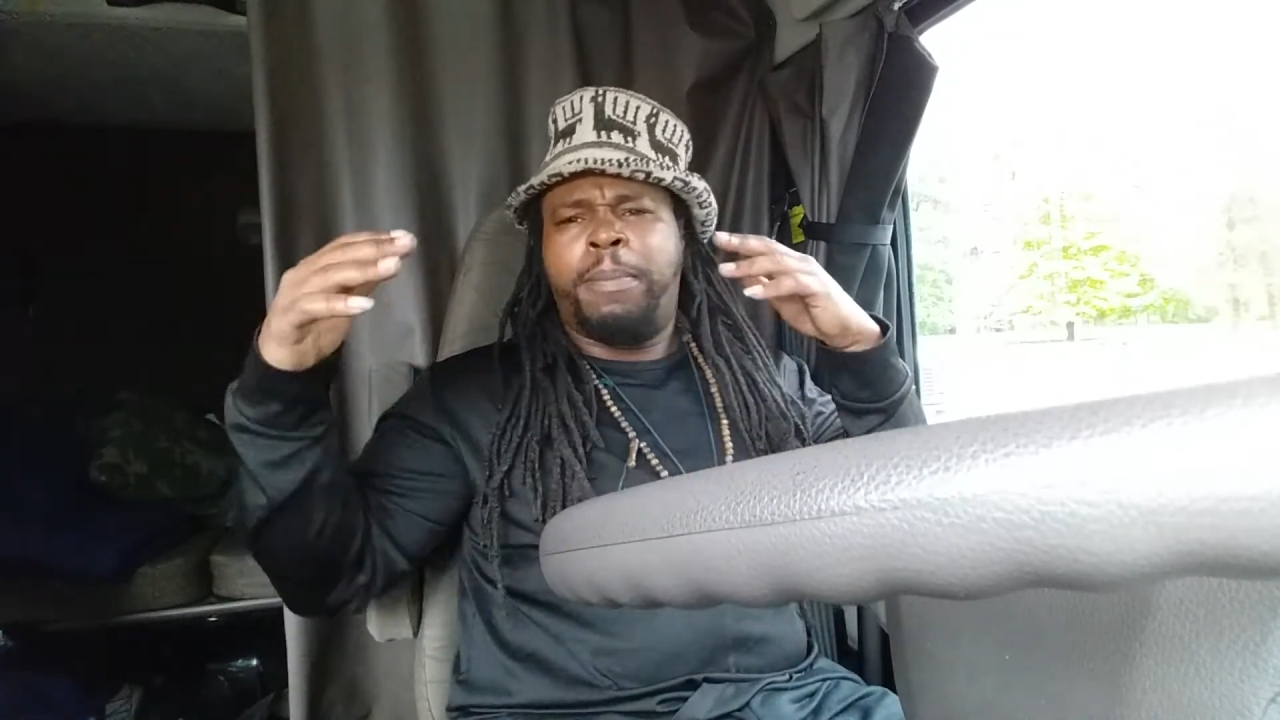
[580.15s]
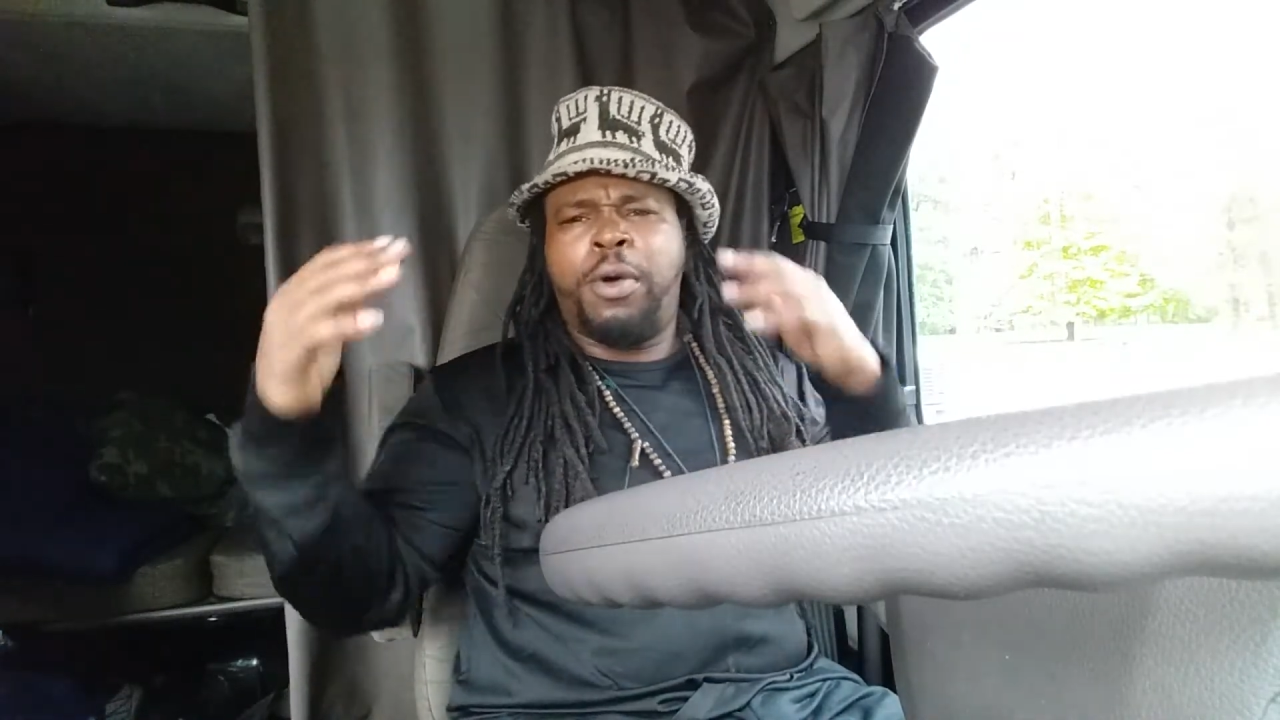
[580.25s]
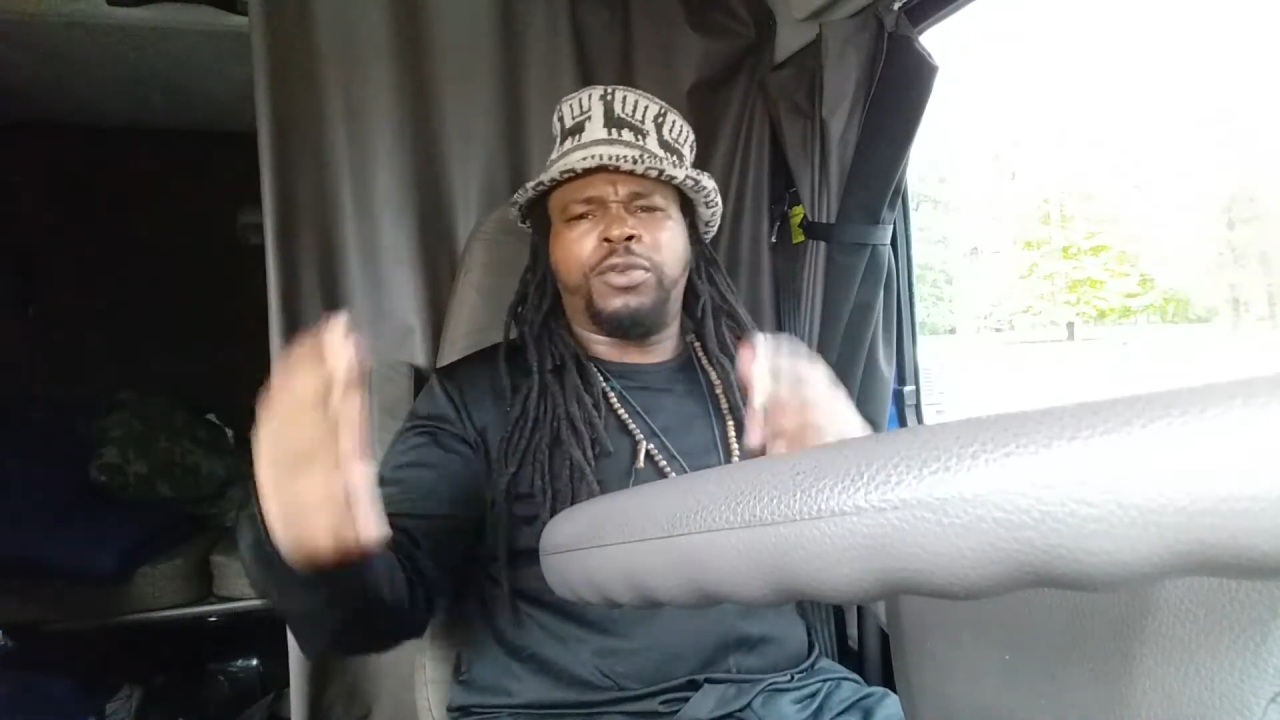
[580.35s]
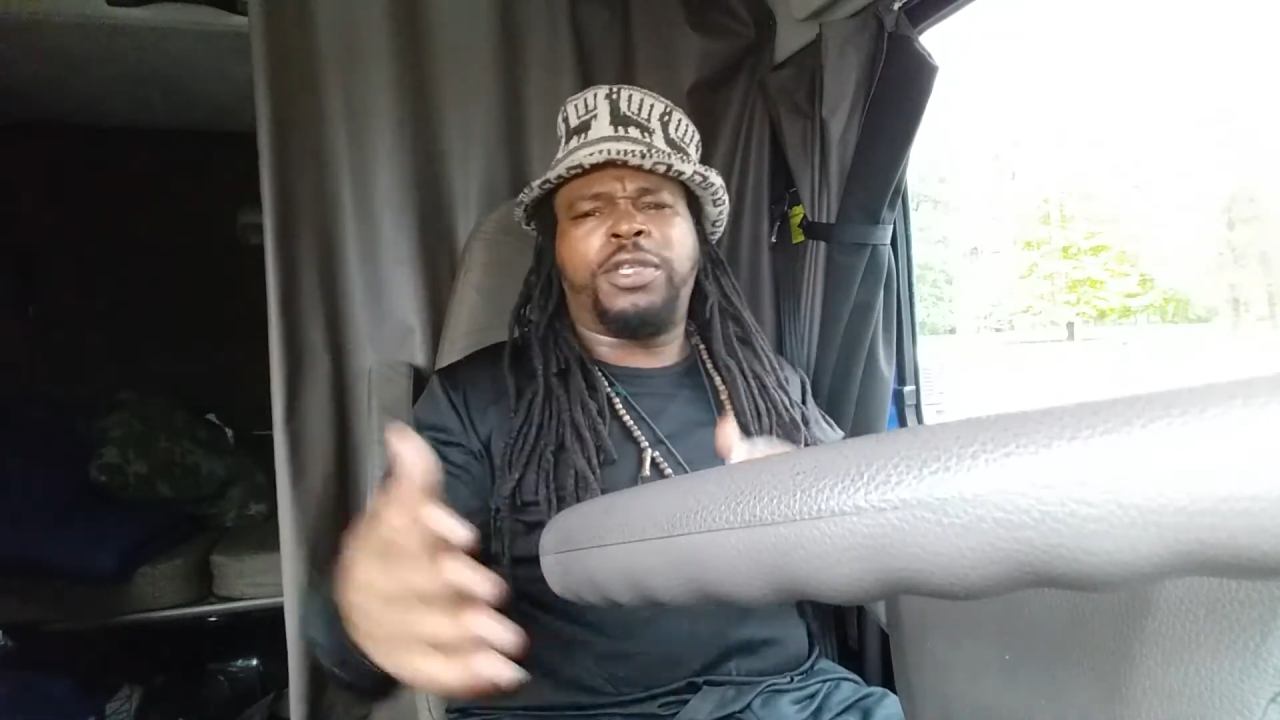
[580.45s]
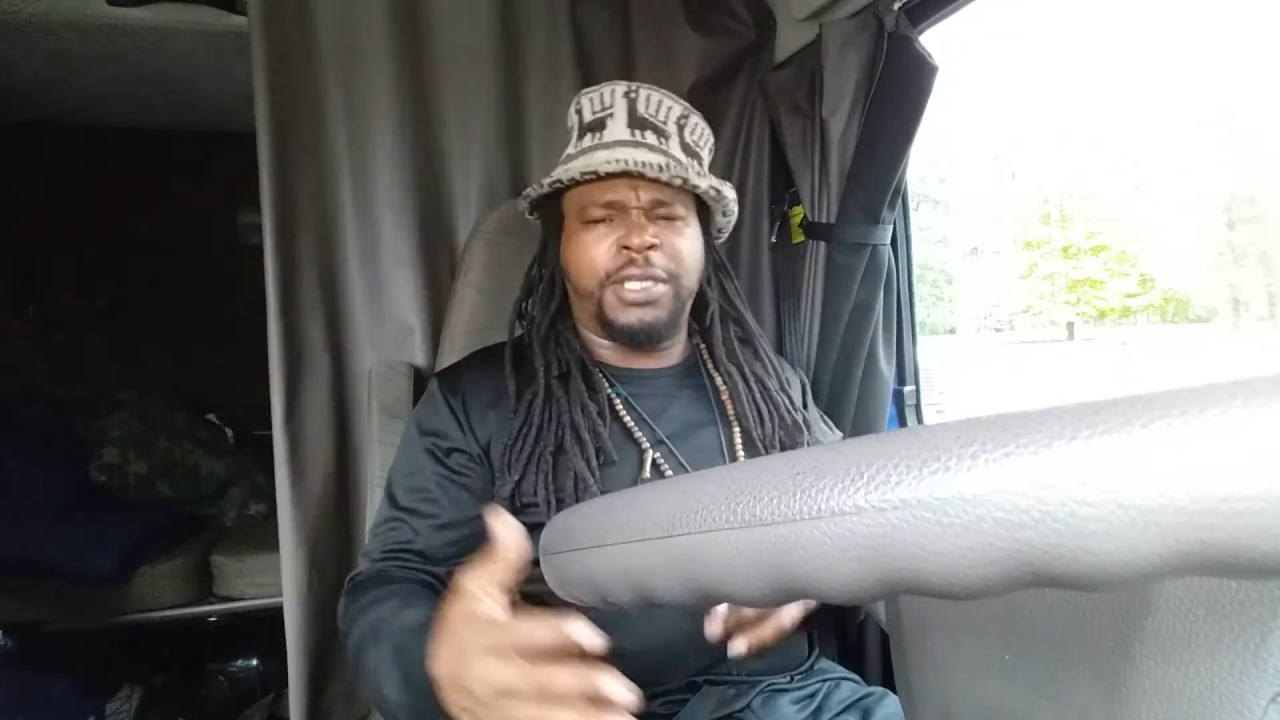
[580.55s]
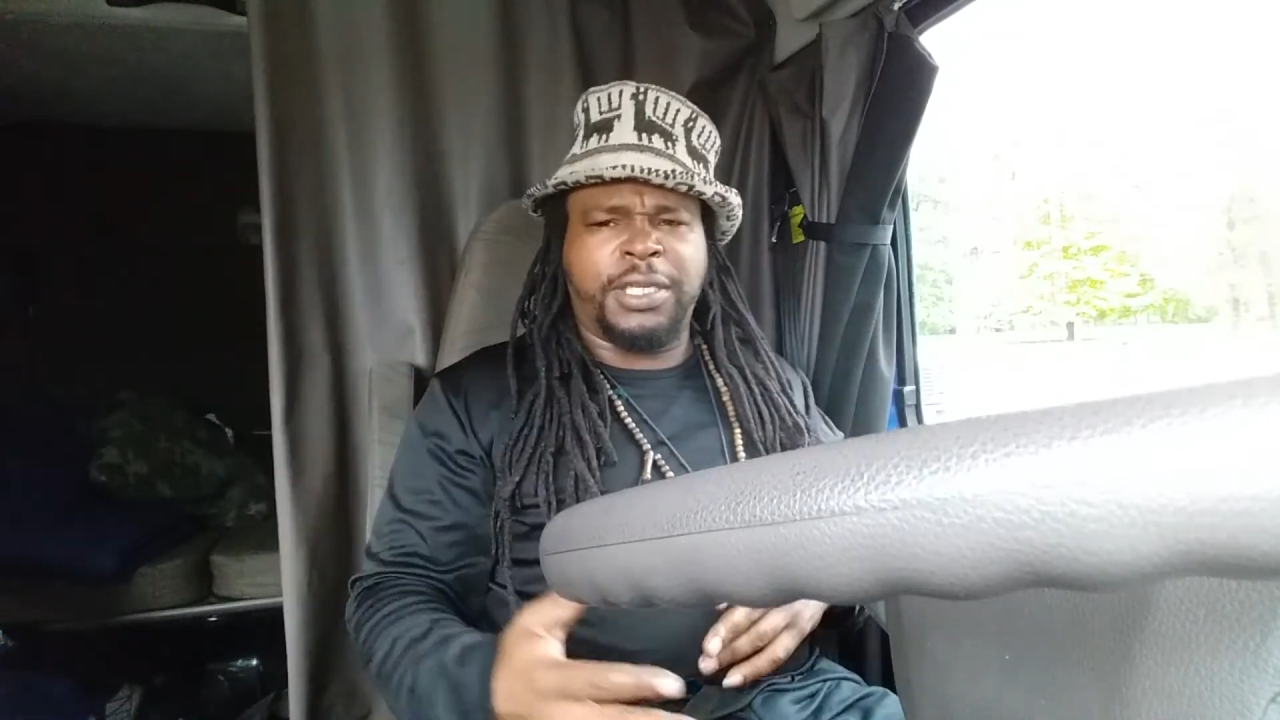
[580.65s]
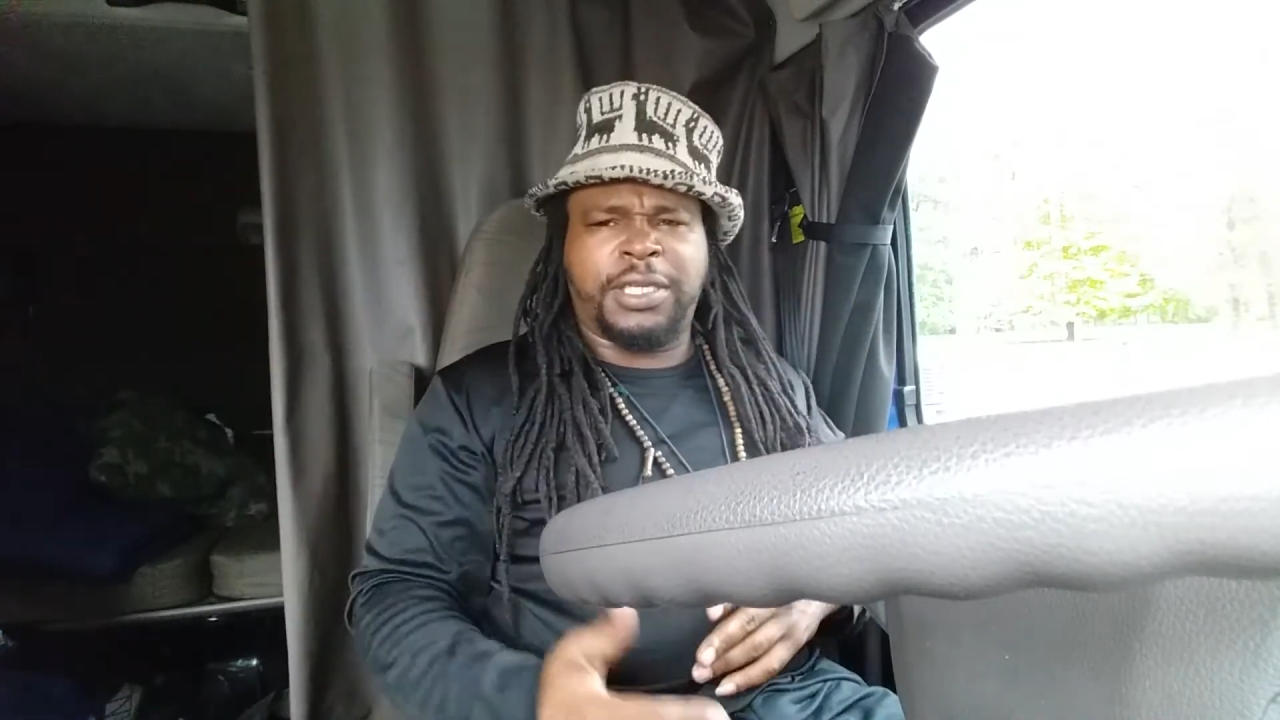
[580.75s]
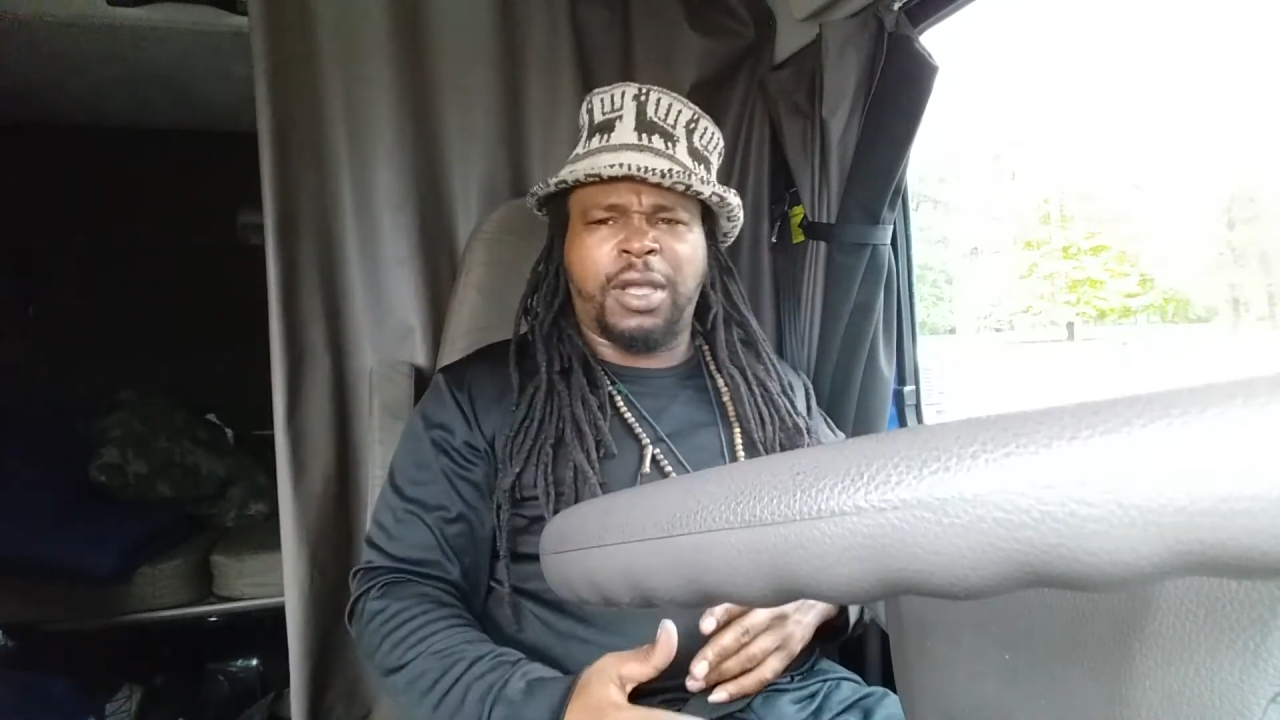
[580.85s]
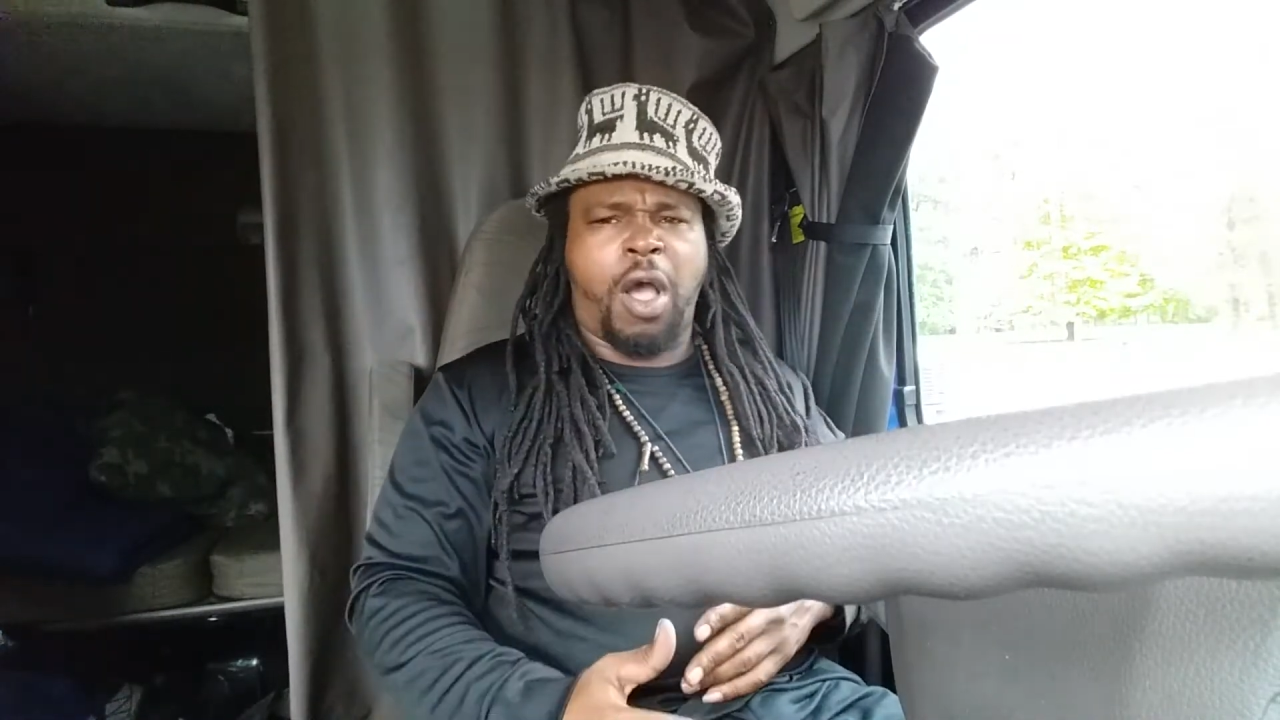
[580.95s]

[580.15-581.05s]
most of these